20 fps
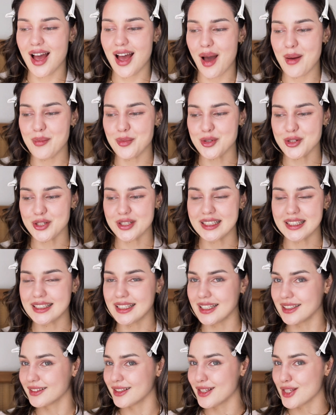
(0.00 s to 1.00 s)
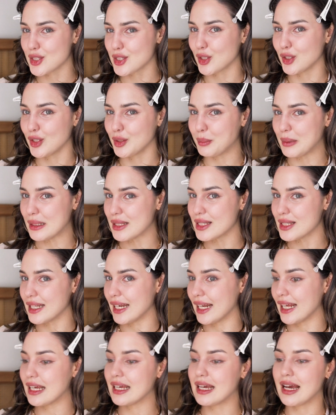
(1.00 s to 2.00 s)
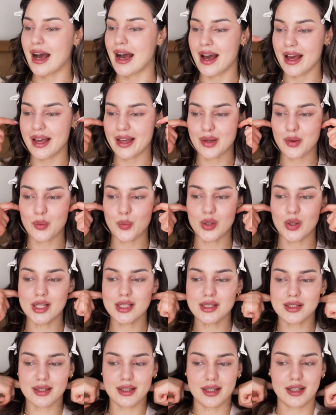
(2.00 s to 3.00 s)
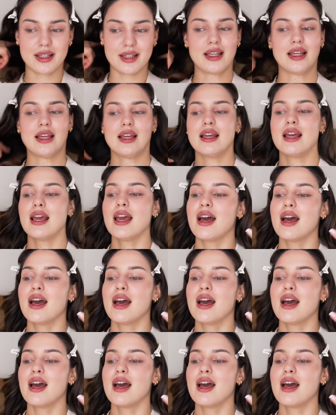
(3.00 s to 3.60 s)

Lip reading: I'm usually not this good, but today I was lucky.